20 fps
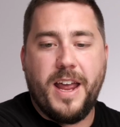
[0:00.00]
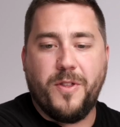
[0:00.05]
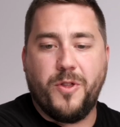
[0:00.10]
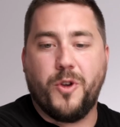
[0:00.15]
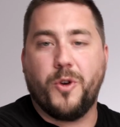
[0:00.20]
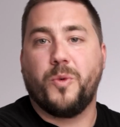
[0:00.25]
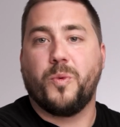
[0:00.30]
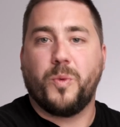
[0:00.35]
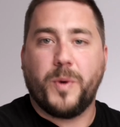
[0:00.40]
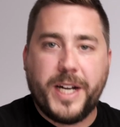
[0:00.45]

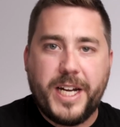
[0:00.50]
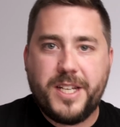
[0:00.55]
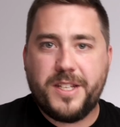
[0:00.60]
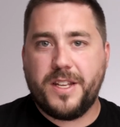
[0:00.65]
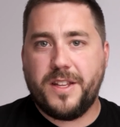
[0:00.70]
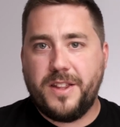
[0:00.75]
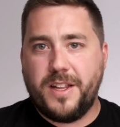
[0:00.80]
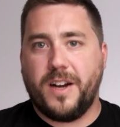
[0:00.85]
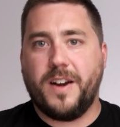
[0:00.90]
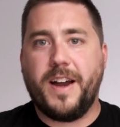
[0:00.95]
The
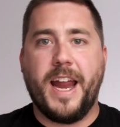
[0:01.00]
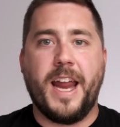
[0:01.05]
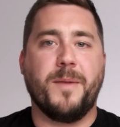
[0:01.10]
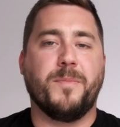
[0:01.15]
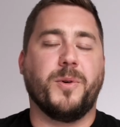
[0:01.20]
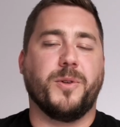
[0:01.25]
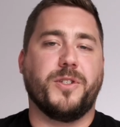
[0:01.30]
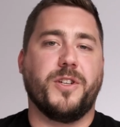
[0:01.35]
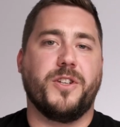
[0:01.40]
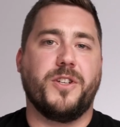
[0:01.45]
reason they're
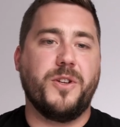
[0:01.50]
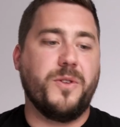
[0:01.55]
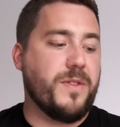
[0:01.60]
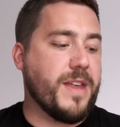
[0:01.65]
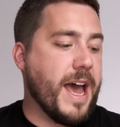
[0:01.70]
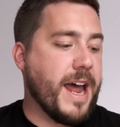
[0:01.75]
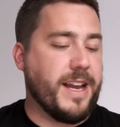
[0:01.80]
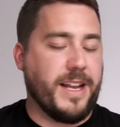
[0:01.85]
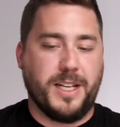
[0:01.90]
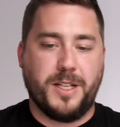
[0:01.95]
able to do
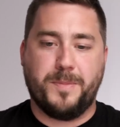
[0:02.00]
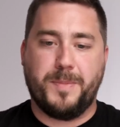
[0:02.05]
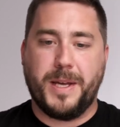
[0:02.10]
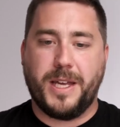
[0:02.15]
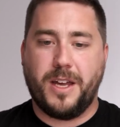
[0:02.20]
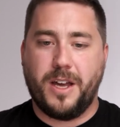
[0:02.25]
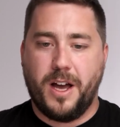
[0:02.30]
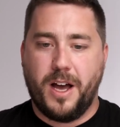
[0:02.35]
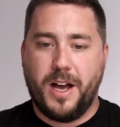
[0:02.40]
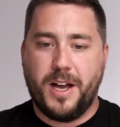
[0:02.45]
that is
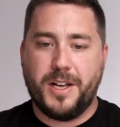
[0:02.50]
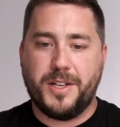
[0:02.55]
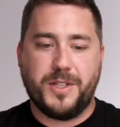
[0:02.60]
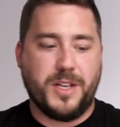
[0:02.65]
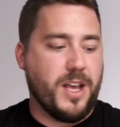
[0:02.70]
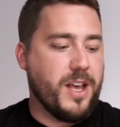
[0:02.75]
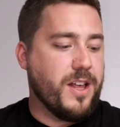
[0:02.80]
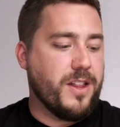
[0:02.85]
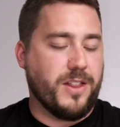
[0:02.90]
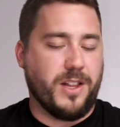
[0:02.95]
because
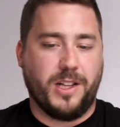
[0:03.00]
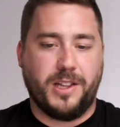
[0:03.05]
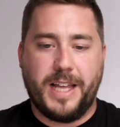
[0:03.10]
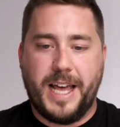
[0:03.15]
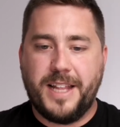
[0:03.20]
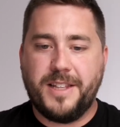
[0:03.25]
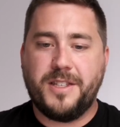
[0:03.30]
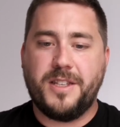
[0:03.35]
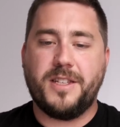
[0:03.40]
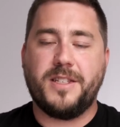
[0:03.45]
the
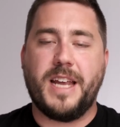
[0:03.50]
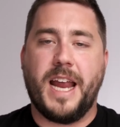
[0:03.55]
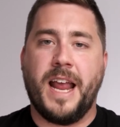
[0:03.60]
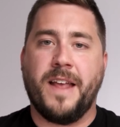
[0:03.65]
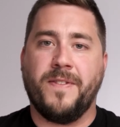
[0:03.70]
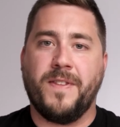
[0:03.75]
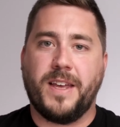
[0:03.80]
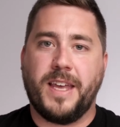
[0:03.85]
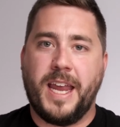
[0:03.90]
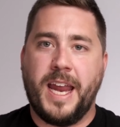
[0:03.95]
lenses
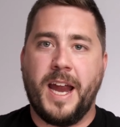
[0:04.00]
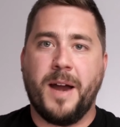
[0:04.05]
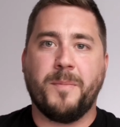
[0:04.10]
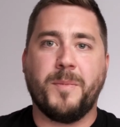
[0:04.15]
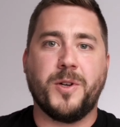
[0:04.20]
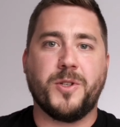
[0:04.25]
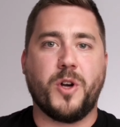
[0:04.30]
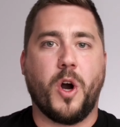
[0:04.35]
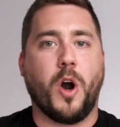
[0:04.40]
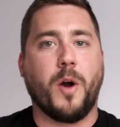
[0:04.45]
and the
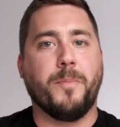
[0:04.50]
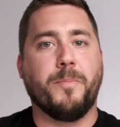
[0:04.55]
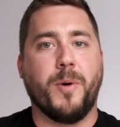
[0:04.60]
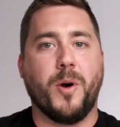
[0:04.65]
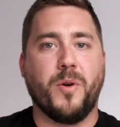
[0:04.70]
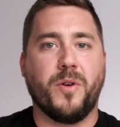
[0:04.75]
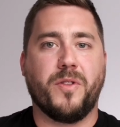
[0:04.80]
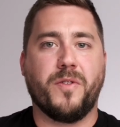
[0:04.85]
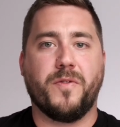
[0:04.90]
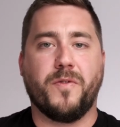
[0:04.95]
cameras are
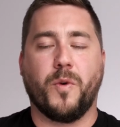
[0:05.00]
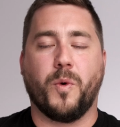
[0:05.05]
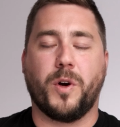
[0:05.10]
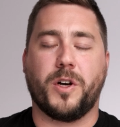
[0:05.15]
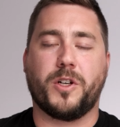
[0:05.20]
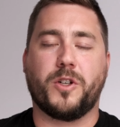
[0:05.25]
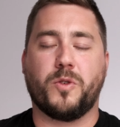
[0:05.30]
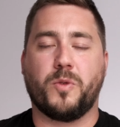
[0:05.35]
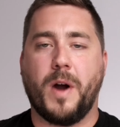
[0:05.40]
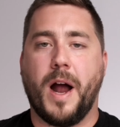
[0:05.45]
both for
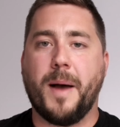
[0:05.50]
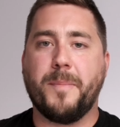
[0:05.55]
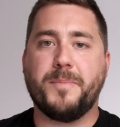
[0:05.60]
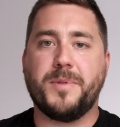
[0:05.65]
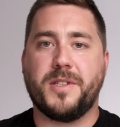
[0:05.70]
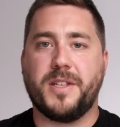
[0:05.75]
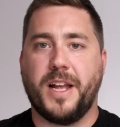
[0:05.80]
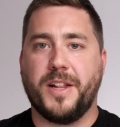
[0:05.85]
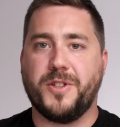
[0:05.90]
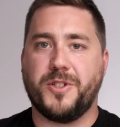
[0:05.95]
crop
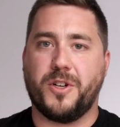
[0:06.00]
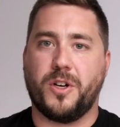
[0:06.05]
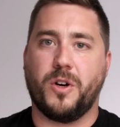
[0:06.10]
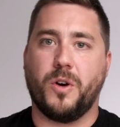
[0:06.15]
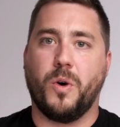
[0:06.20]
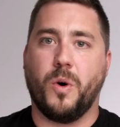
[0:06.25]
sensor